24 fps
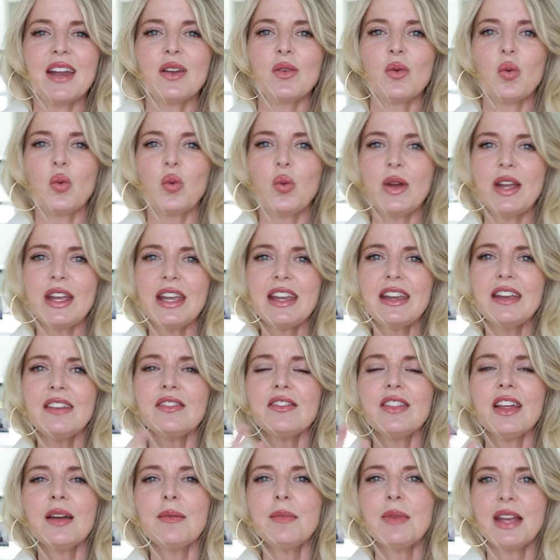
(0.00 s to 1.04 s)
and
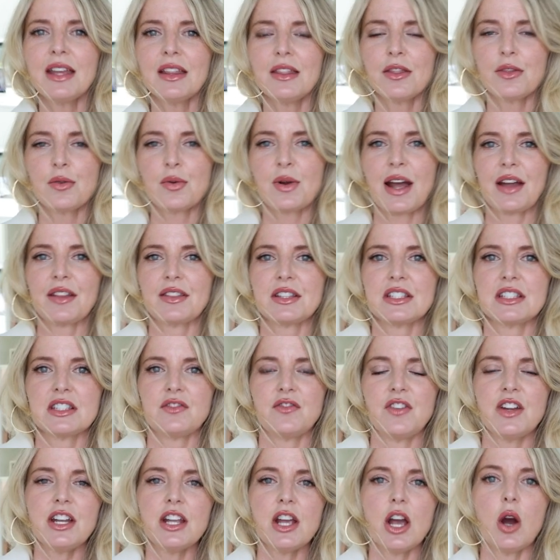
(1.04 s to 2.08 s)
weave them in throughout this
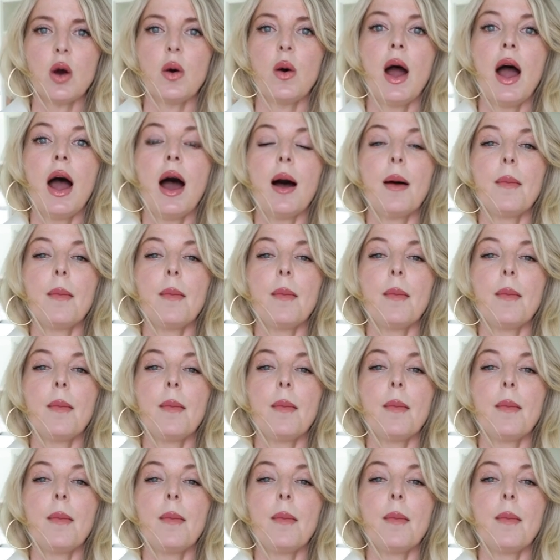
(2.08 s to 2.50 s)
video